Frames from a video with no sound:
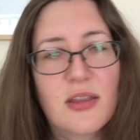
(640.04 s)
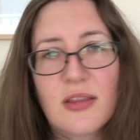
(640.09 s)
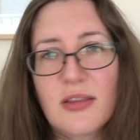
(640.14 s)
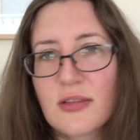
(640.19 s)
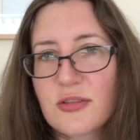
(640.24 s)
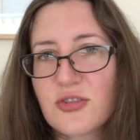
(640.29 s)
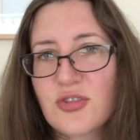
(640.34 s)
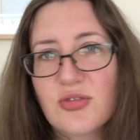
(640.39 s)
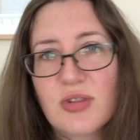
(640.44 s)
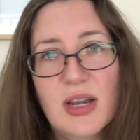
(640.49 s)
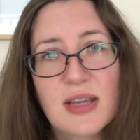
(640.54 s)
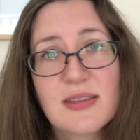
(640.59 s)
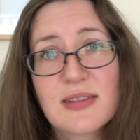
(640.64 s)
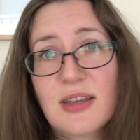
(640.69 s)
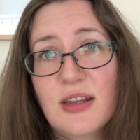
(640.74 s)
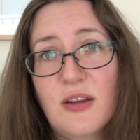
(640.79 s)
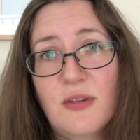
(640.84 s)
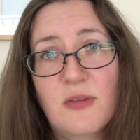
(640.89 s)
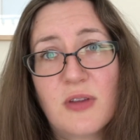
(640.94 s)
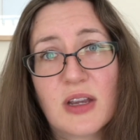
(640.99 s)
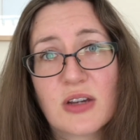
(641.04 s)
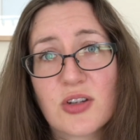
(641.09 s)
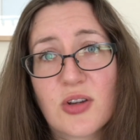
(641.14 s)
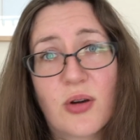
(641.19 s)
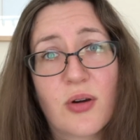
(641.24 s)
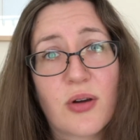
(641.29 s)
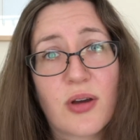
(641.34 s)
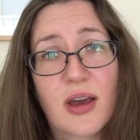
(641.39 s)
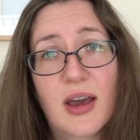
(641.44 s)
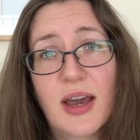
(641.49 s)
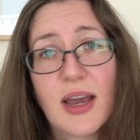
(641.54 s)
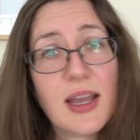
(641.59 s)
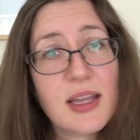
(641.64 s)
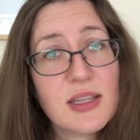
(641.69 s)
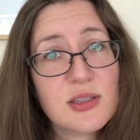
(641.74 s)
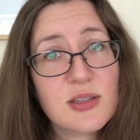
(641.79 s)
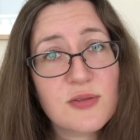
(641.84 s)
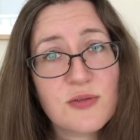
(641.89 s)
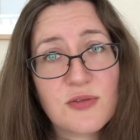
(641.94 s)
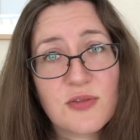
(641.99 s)
stress can affect all
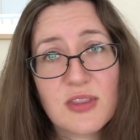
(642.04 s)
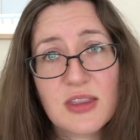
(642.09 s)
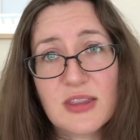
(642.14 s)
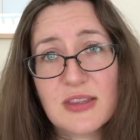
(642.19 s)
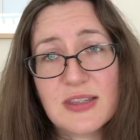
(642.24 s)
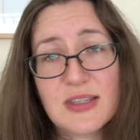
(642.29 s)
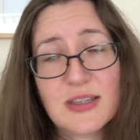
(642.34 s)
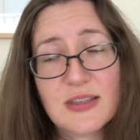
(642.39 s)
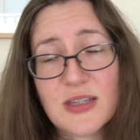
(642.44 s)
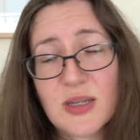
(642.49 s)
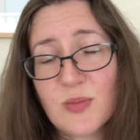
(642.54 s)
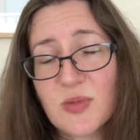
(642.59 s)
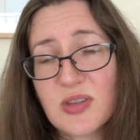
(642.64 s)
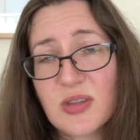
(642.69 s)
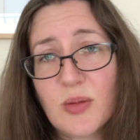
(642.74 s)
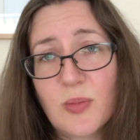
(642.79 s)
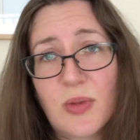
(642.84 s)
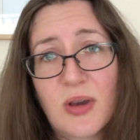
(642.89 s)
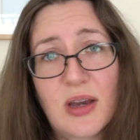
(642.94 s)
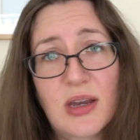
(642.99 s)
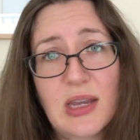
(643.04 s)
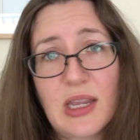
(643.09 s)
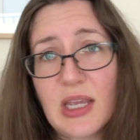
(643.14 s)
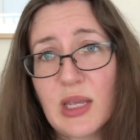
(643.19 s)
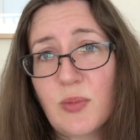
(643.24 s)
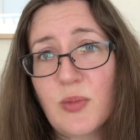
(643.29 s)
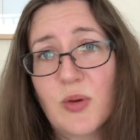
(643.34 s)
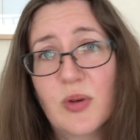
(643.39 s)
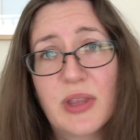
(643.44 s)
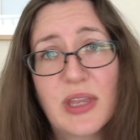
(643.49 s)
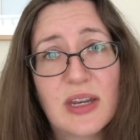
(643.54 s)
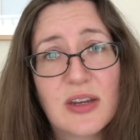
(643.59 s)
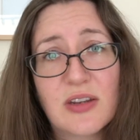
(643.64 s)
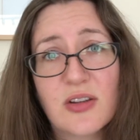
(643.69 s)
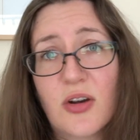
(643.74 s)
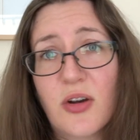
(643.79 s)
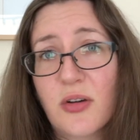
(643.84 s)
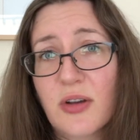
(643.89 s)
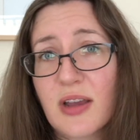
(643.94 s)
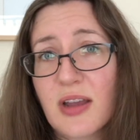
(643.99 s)
kinds of systems in the body, can be related
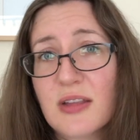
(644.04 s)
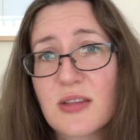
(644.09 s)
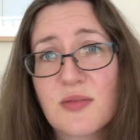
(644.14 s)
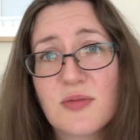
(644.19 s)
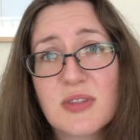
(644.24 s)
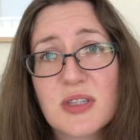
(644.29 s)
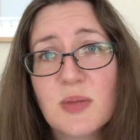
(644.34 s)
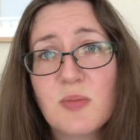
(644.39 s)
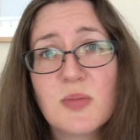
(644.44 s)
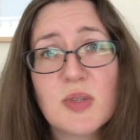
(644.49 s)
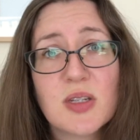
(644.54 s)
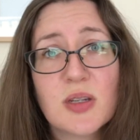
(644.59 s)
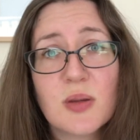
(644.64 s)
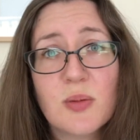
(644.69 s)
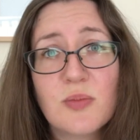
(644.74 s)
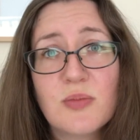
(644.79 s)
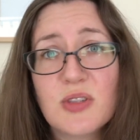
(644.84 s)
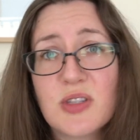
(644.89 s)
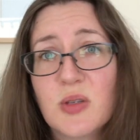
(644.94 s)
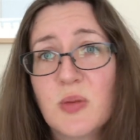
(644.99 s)
to all kinds of symptoms.